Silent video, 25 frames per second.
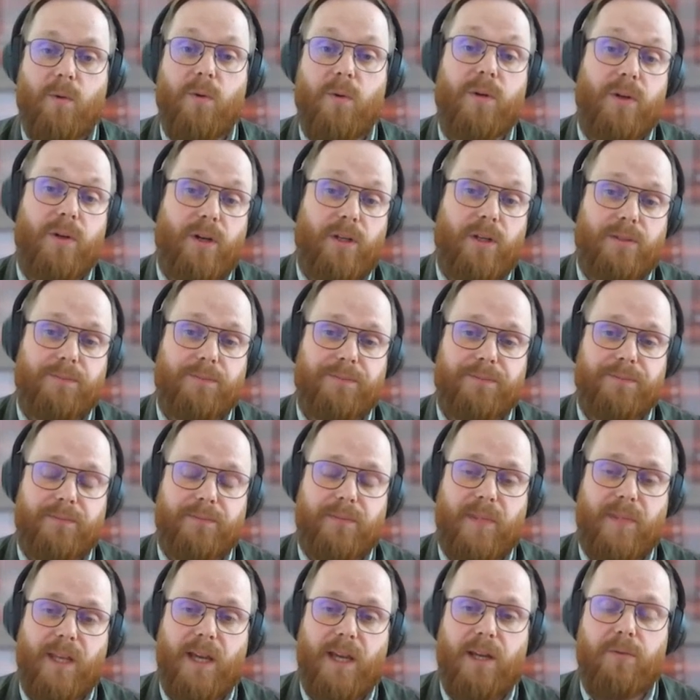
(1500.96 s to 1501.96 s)
or not.
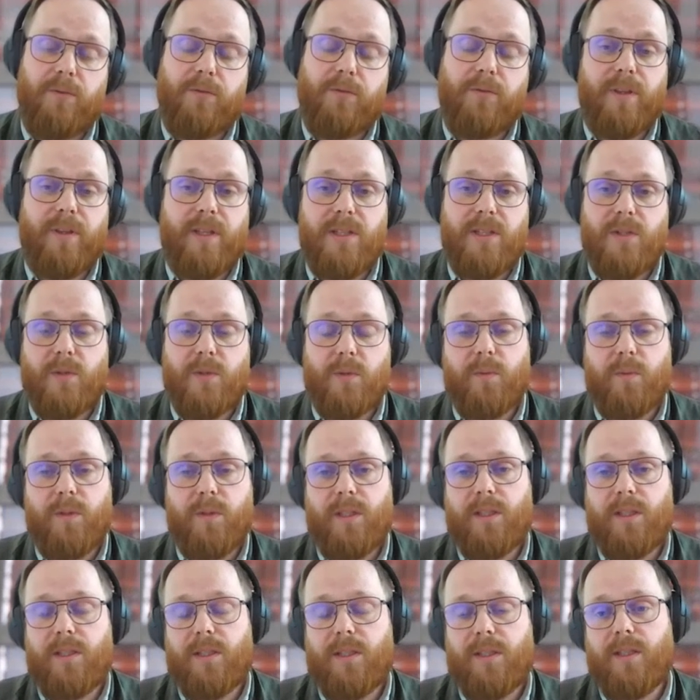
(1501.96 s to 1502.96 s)
And for this,
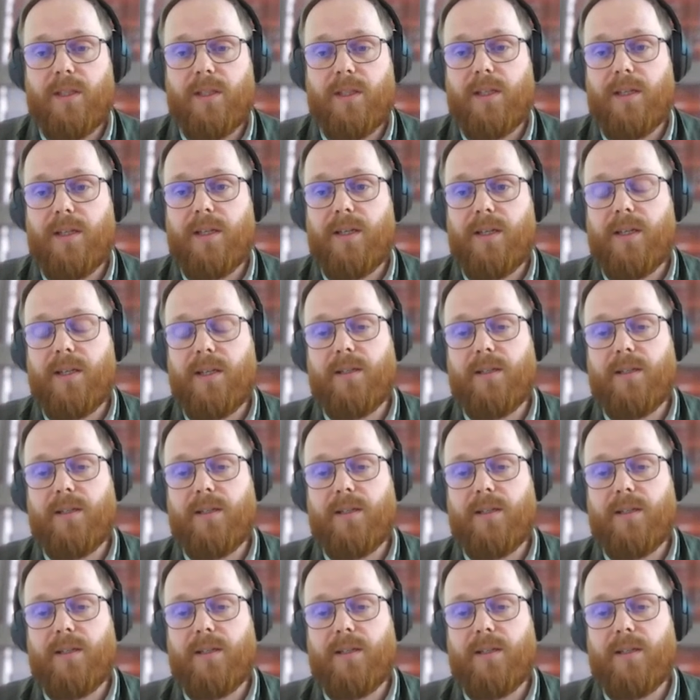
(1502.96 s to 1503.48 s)
we